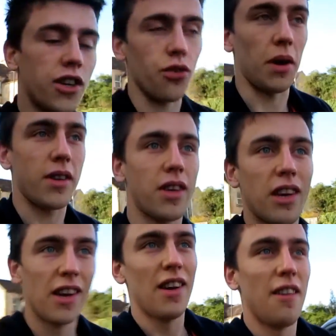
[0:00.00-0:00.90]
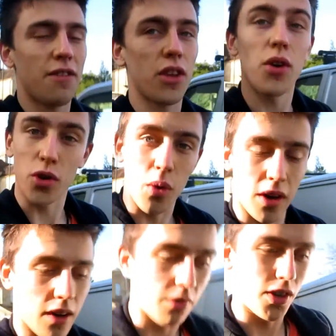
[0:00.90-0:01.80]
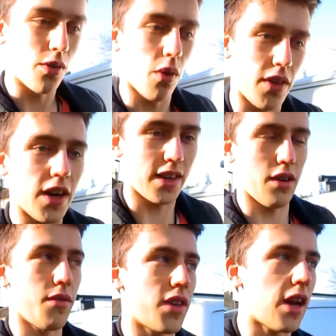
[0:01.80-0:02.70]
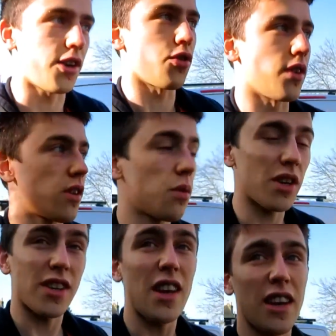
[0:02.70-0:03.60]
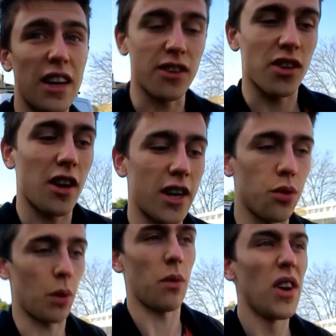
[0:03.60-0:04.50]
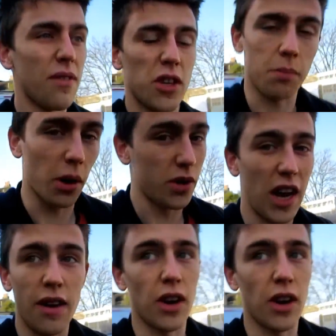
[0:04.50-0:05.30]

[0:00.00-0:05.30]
tricks for the coursework, which is what the idea of this lecture is, because it's technically consolidation week. We're not even supposed to have